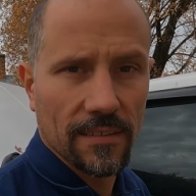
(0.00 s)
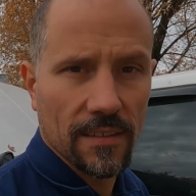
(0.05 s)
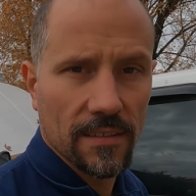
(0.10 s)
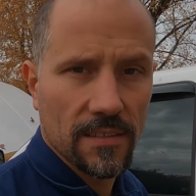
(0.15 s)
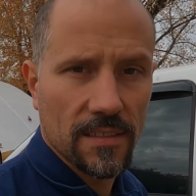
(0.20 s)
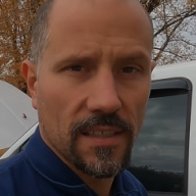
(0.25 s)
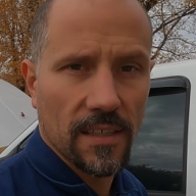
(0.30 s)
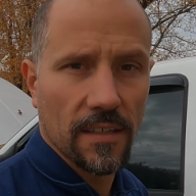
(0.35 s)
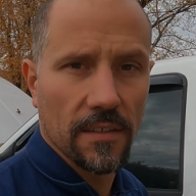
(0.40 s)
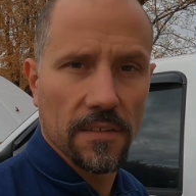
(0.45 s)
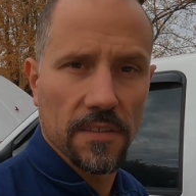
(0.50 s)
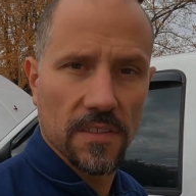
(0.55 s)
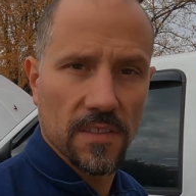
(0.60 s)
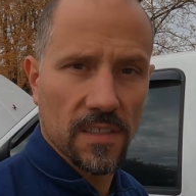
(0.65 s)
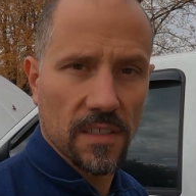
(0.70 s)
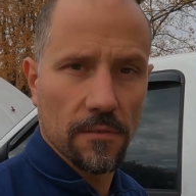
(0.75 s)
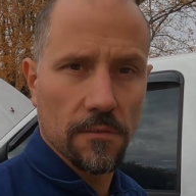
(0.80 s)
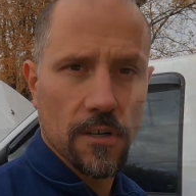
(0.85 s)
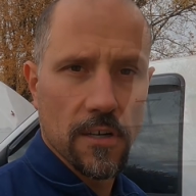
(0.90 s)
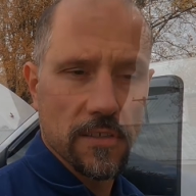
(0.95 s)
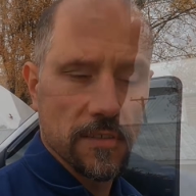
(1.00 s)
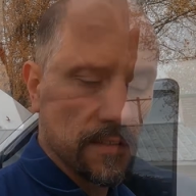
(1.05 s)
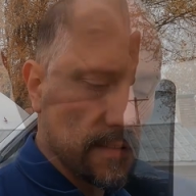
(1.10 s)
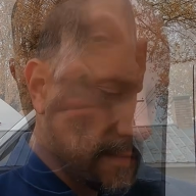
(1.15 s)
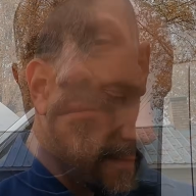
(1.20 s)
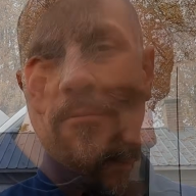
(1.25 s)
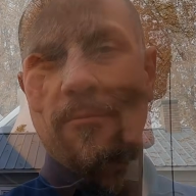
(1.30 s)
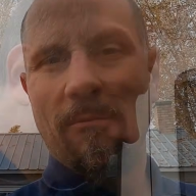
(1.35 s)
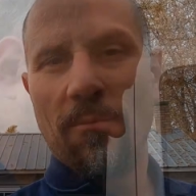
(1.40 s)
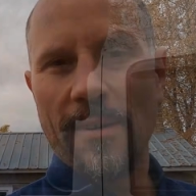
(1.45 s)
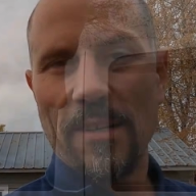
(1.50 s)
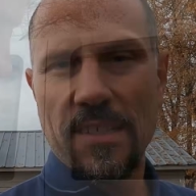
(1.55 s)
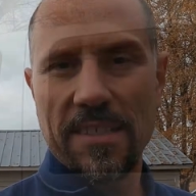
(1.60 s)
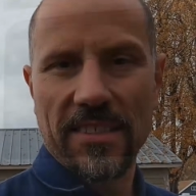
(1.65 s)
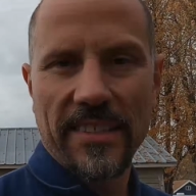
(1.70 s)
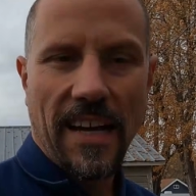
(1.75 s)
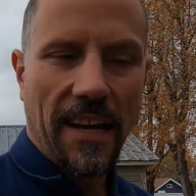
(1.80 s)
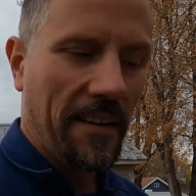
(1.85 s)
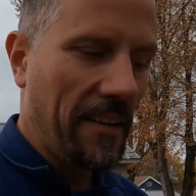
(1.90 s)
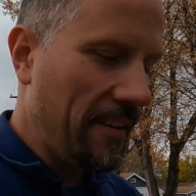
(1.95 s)
Let's see how this thing runs. We're
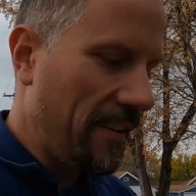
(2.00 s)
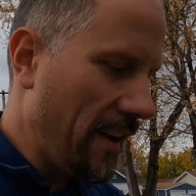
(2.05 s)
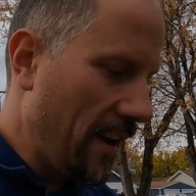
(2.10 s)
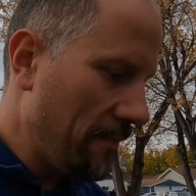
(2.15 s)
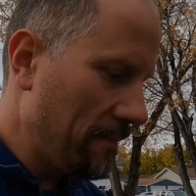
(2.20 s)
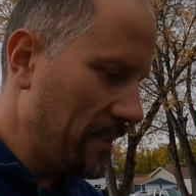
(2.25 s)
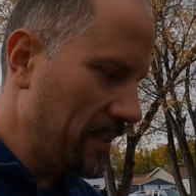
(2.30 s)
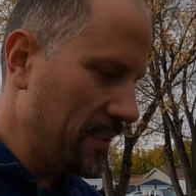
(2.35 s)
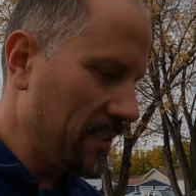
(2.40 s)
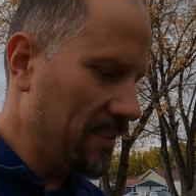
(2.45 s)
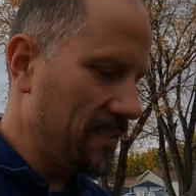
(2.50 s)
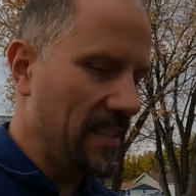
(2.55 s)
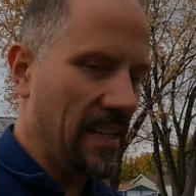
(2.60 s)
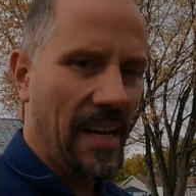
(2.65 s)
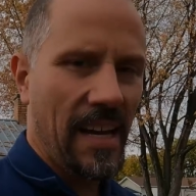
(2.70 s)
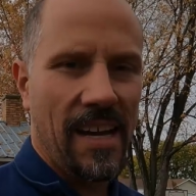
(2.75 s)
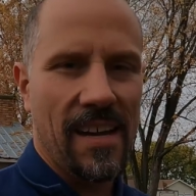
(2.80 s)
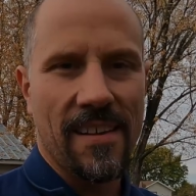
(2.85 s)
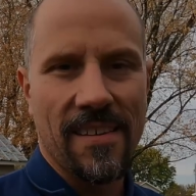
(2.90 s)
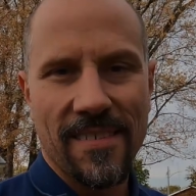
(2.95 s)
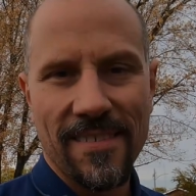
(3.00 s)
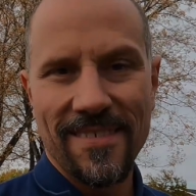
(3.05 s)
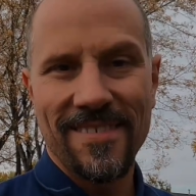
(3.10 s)
just out here having a good day.